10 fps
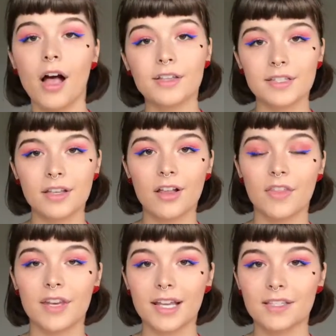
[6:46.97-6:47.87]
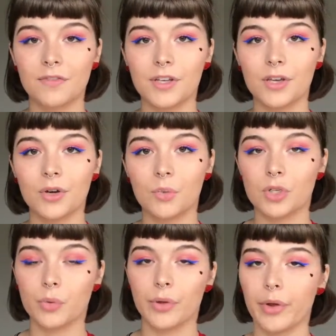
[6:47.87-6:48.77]
I'll see y'all in the next video,
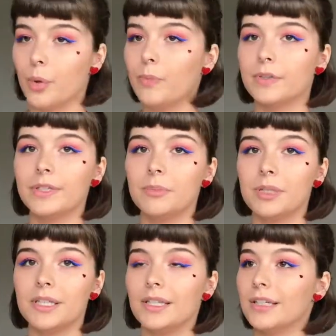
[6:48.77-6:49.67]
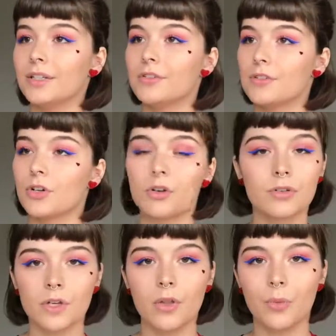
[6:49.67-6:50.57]
which will hopefully be
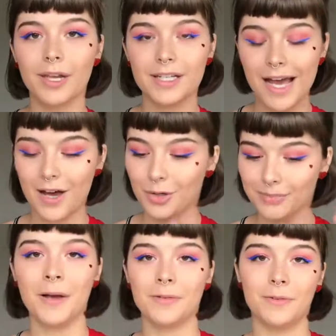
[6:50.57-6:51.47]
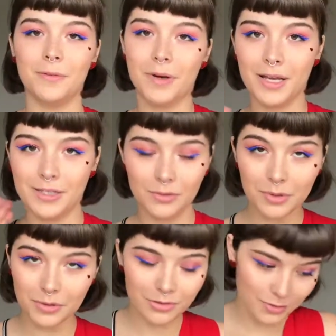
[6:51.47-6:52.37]
Turtles All the Way Down. I don't know why I don't
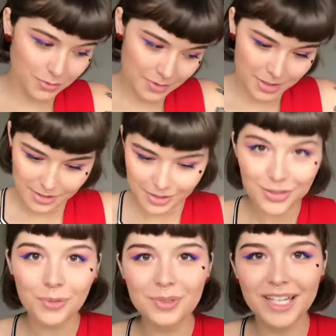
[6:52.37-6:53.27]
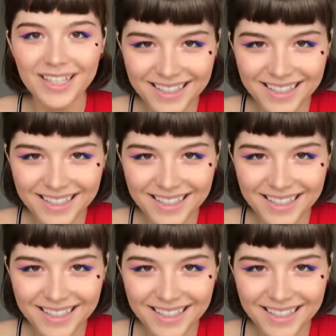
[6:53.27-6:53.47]
want to review it, I just don't.